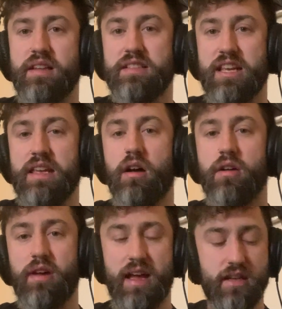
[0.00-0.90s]
D
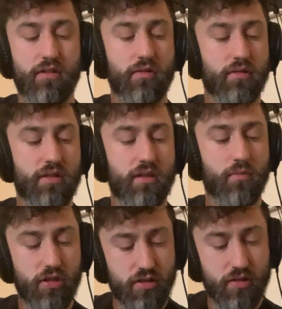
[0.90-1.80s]
over A chord. And
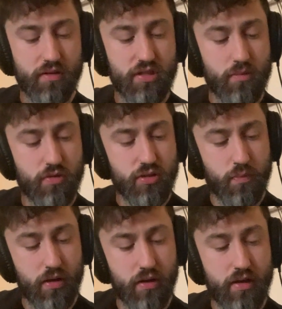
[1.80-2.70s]
what you do is you just
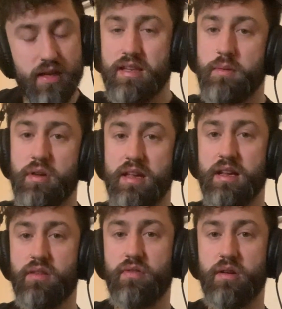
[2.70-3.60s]
keep your
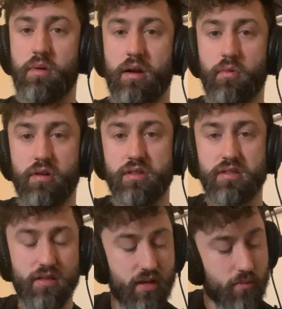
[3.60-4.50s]
index finger where it
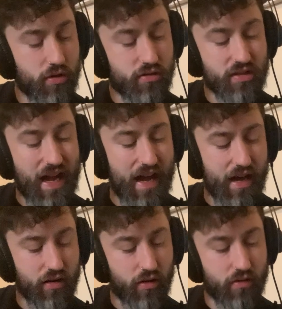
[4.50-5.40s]
was, but you just
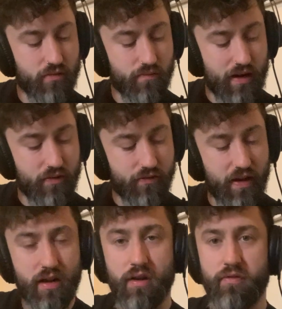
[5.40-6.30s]
add on ring
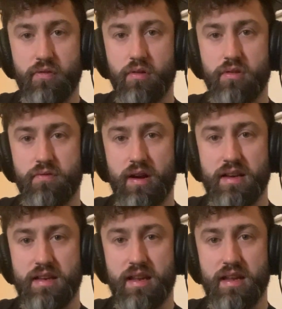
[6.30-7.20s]
finger, 4th
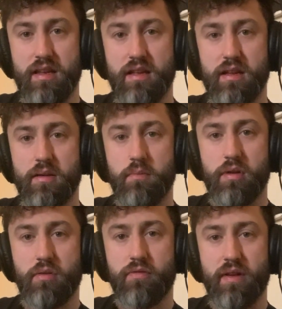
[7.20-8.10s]
fret D,
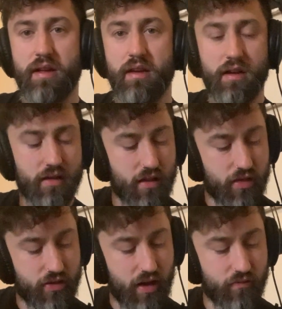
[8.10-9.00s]
middle finger,
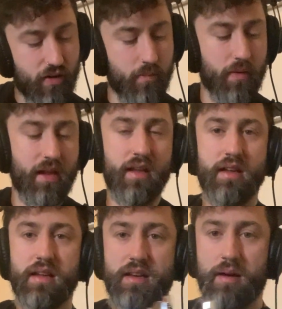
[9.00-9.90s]
3rd fret B.
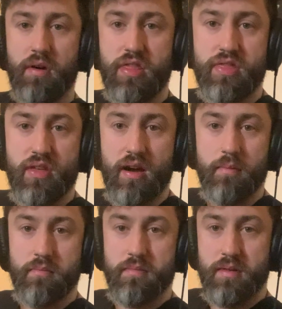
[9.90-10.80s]
Now my
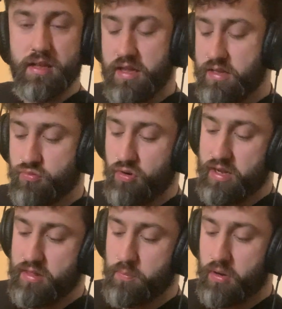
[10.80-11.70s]
thumb is
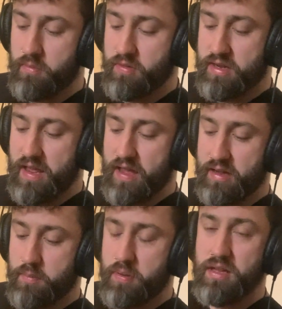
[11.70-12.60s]
right at the bottom of the
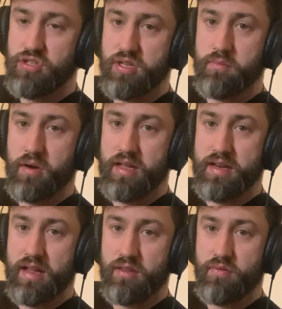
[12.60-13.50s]
neck, pinching my
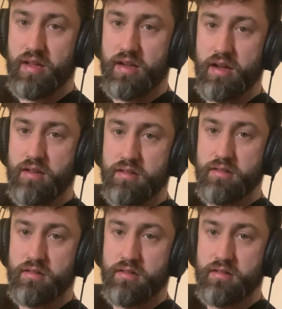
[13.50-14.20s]
index finger.